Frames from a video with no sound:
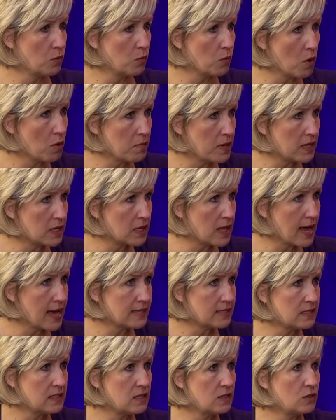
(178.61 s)
enrollment
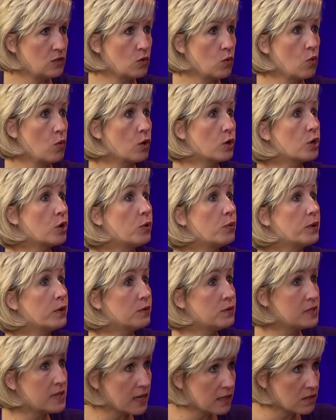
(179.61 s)
classes or career
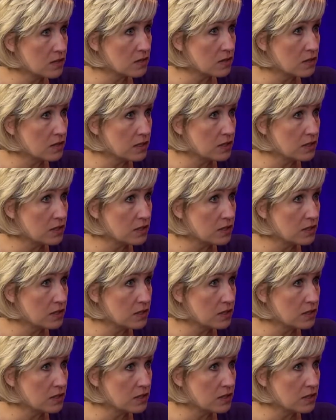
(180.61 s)
and technical